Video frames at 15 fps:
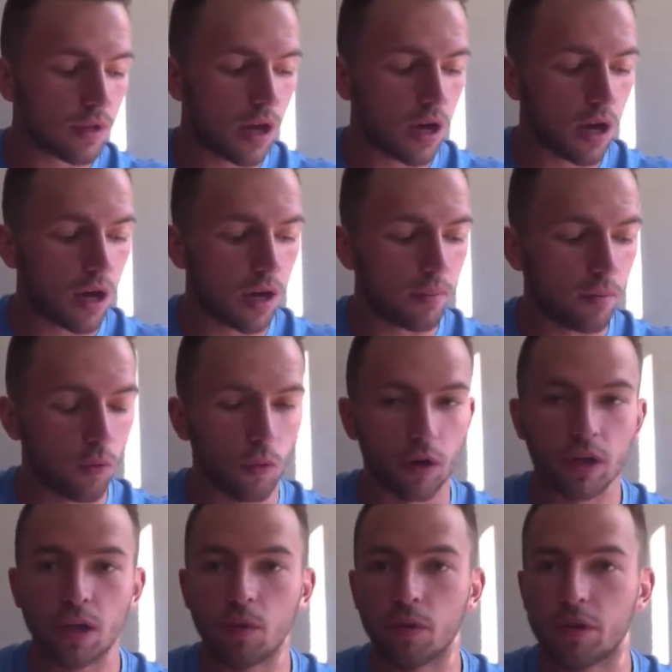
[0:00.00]

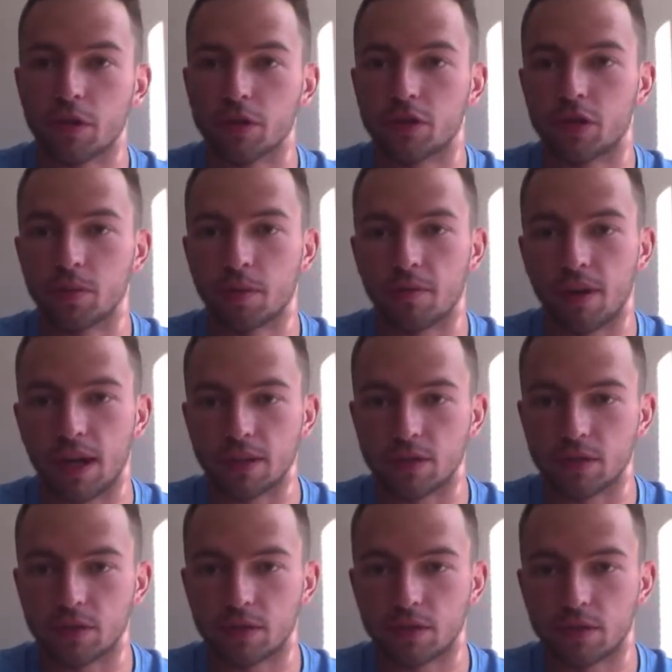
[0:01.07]
working with your
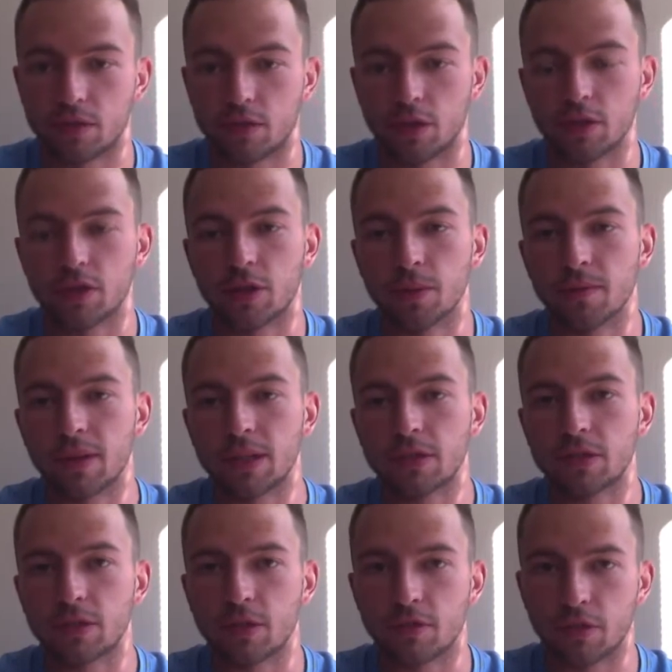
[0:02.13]
supervisors. So your
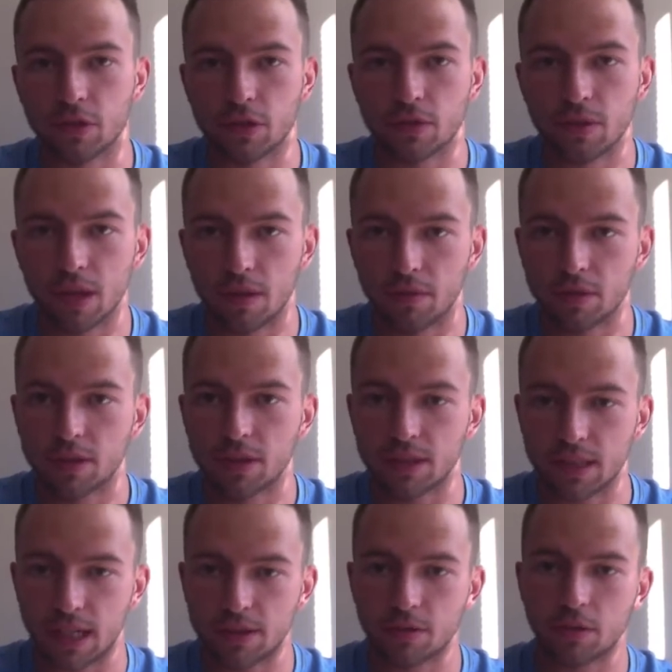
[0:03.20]
supervisors in your first 3 levels,
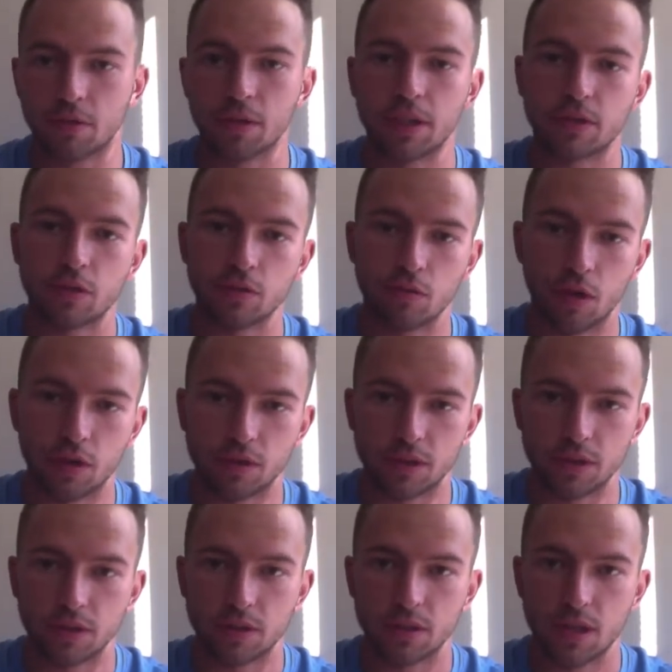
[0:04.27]
because that's what creates your
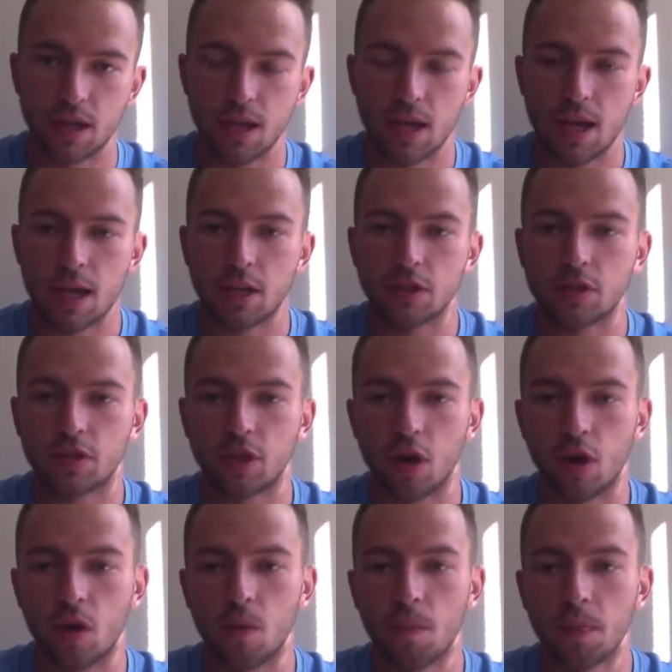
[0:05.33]
royalties.
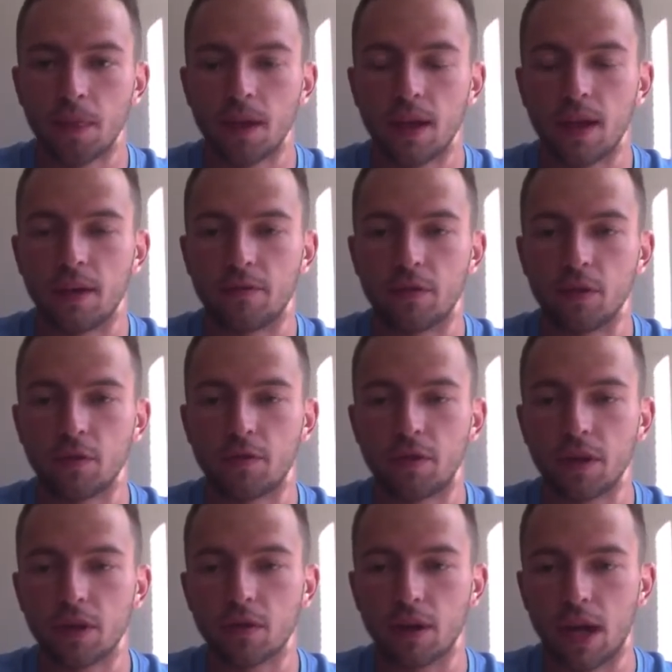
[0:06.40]
So if you
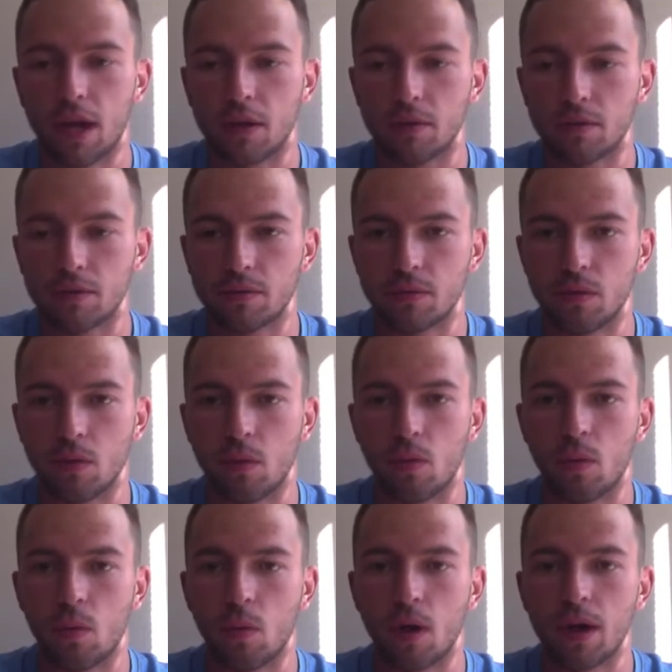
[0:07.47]
figure out
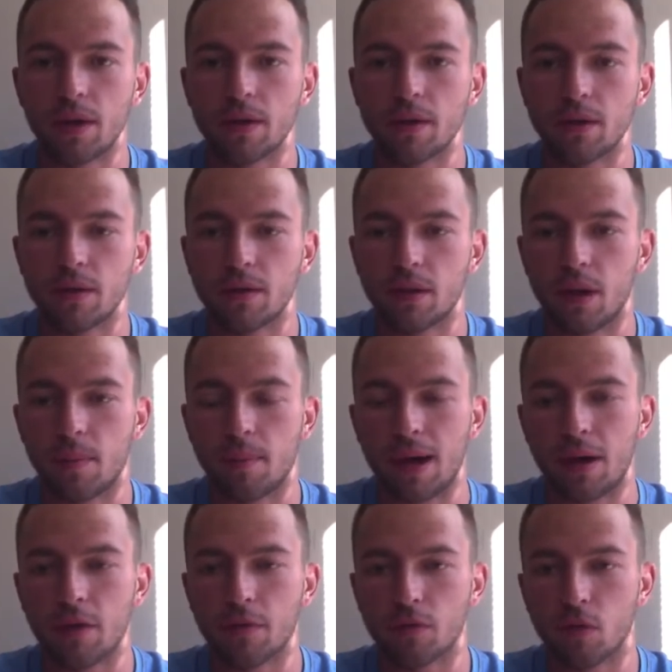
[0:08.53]
what
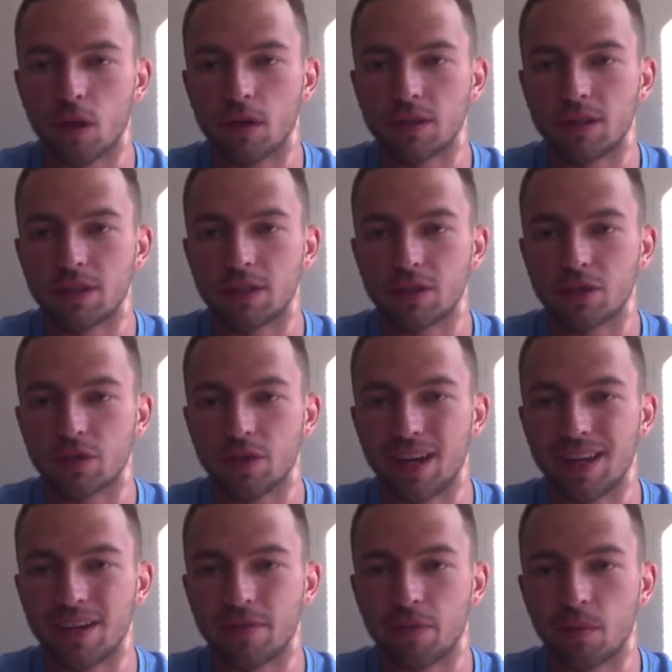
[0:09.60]
amount of royalties is
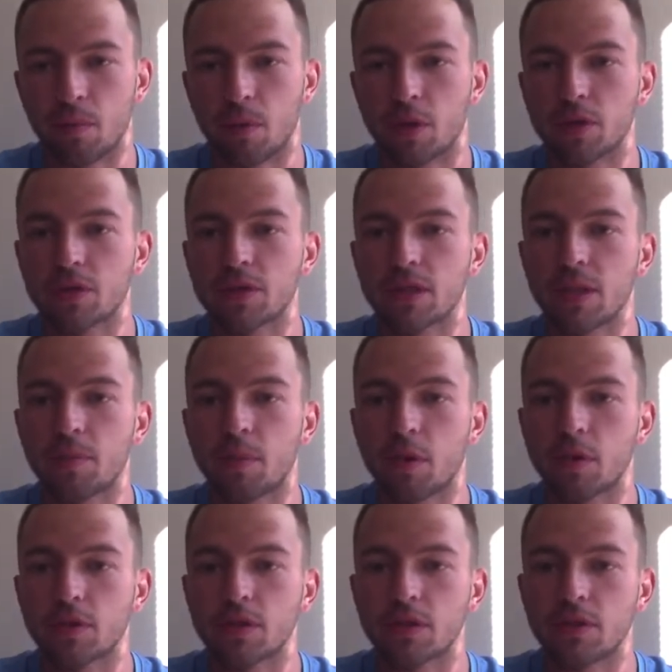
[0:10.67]
created from personally
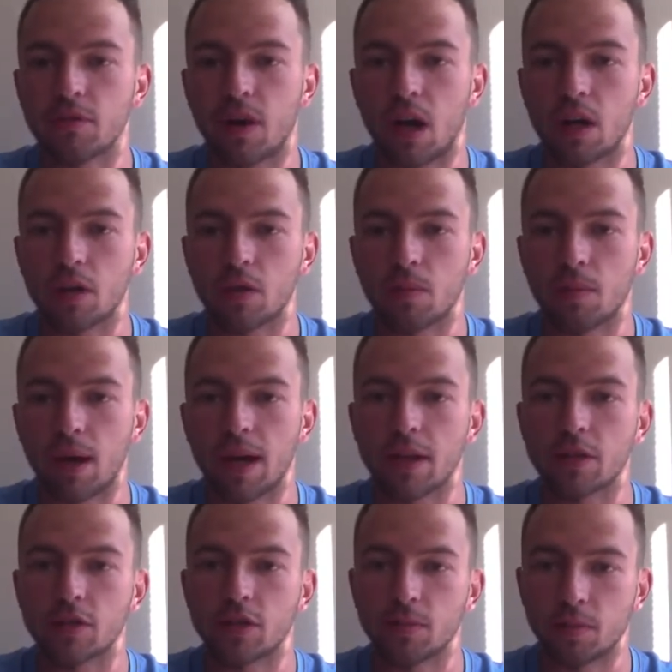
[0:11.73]
purchased volume by
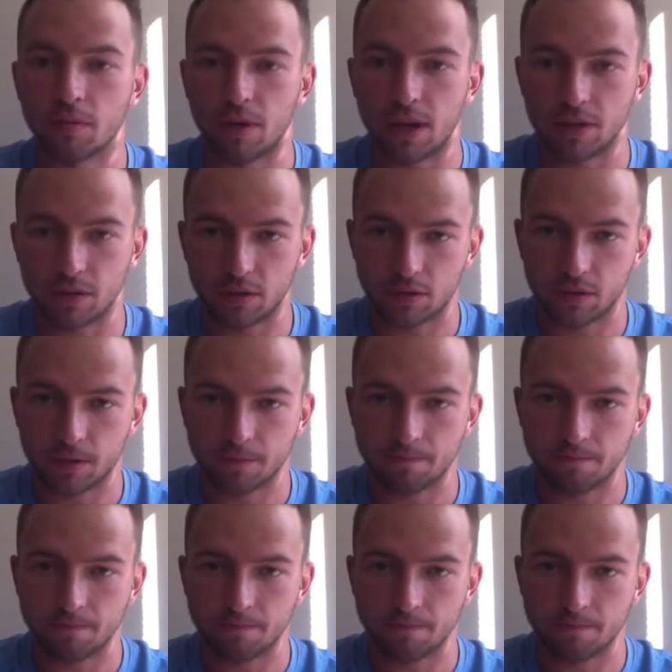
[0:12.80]
your supervisors.